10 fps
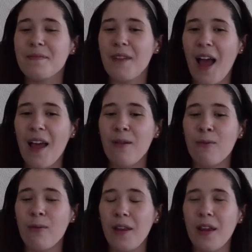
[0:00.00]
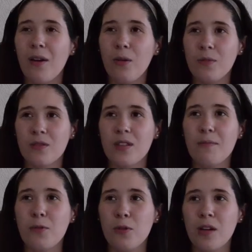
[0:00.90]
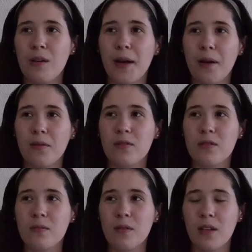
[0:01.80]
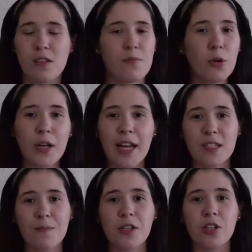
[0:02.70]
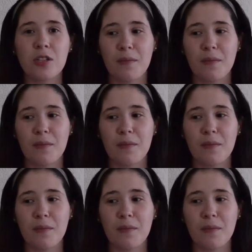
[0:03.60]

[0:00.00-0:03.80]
I really hope to see more about the Spornex species,